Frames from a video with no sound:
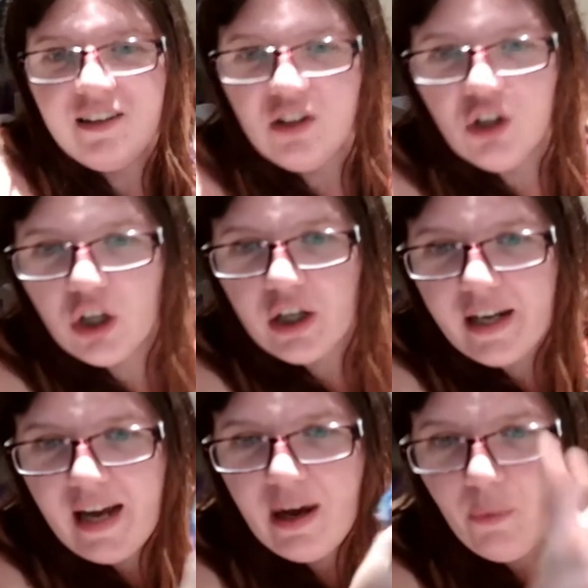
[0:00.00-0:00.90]
Look
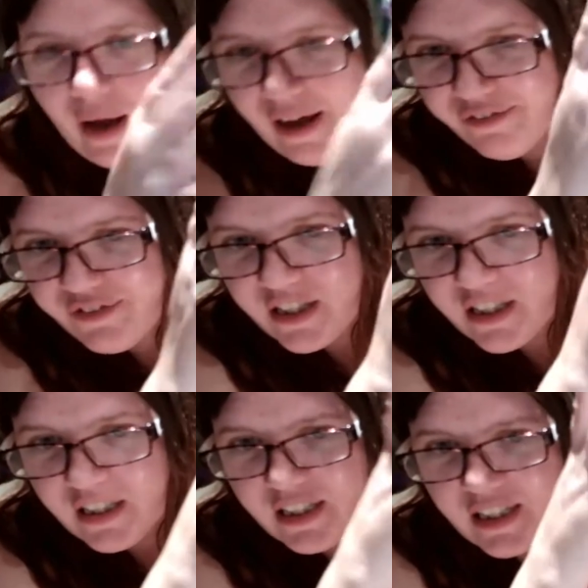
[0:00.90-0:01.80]
at how
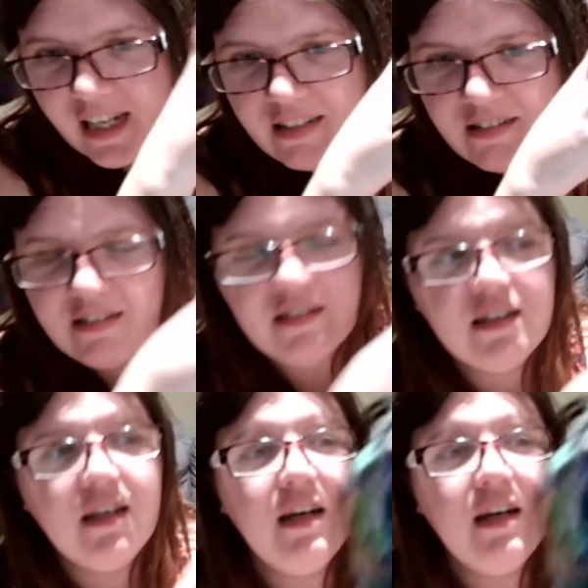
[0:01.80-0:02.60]
hefty it gets.